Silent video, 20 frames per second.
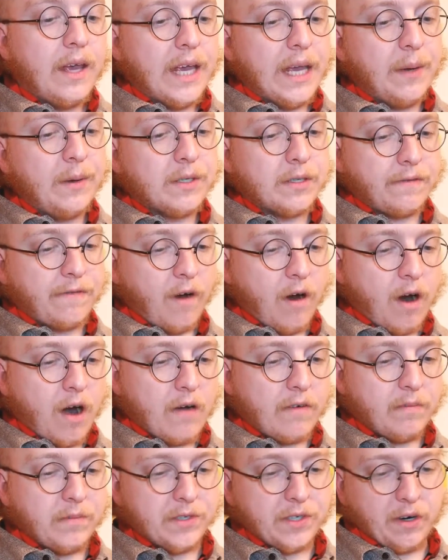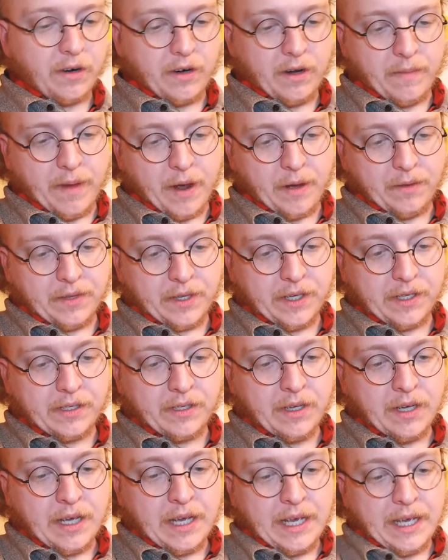He was far from certain about
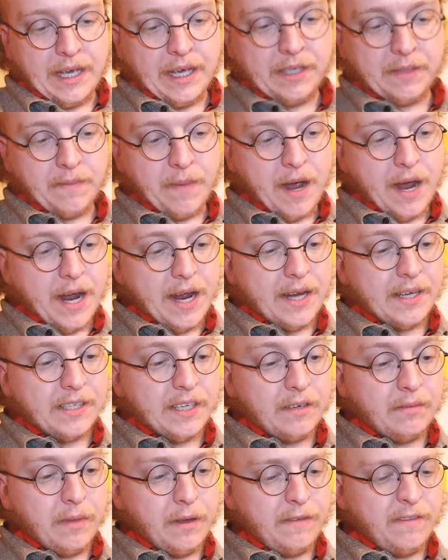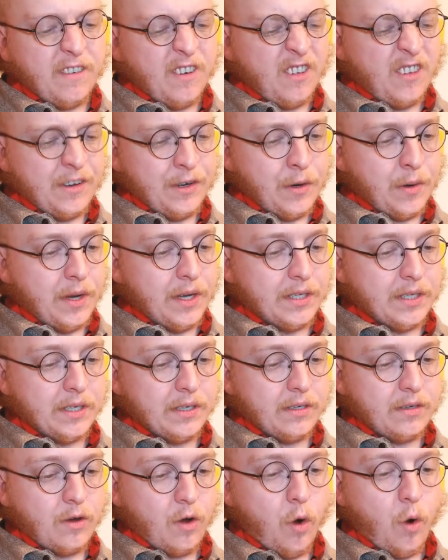this. His mind seemed to be full of
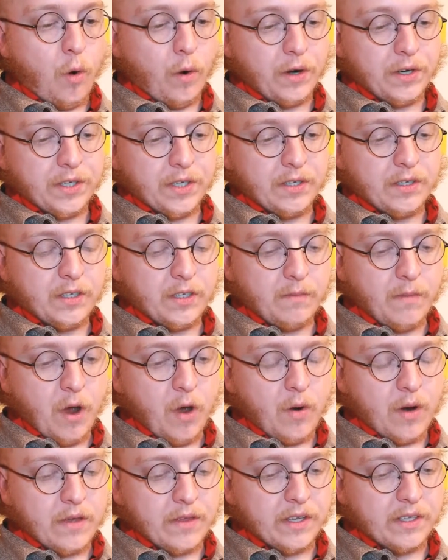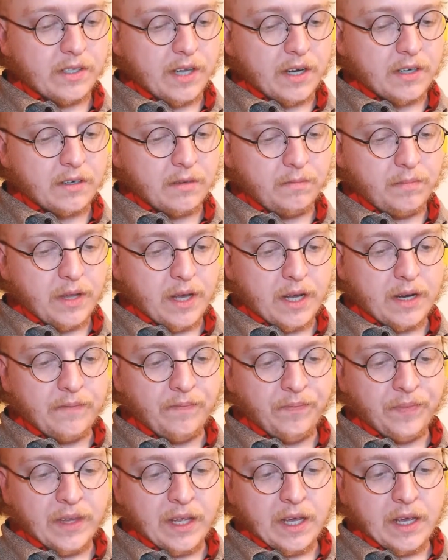noises, horses, smoke, and the stench of blood.
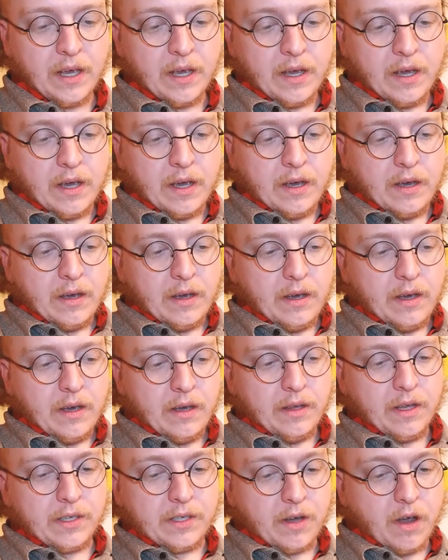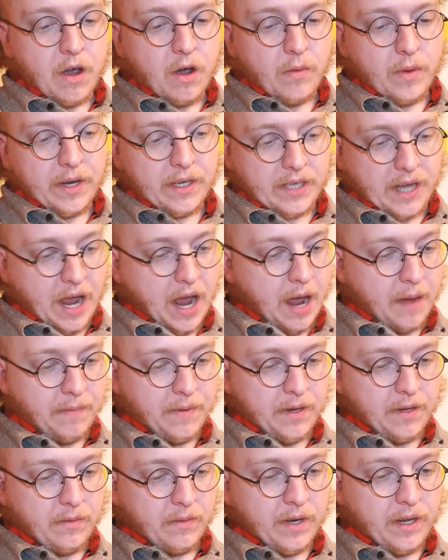This always
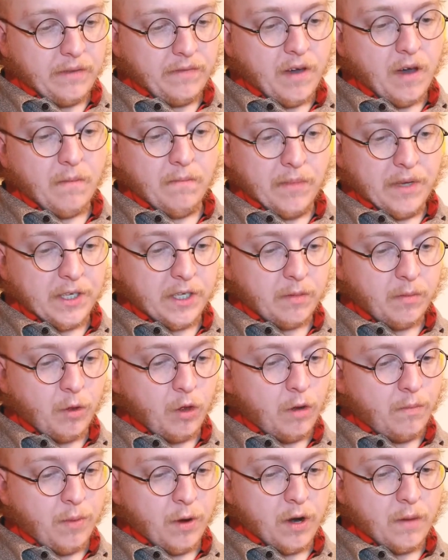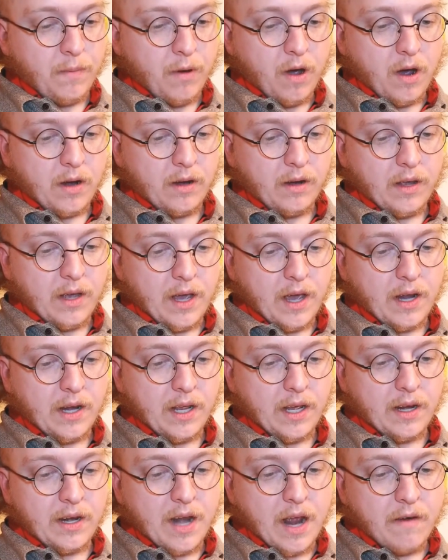happened when he felt miserable or put upon, and
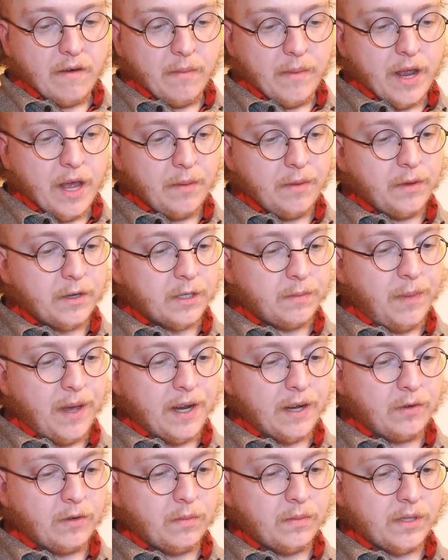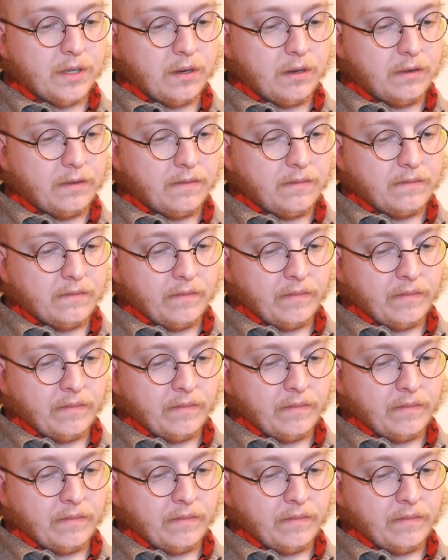he had never been able to explain it to himself.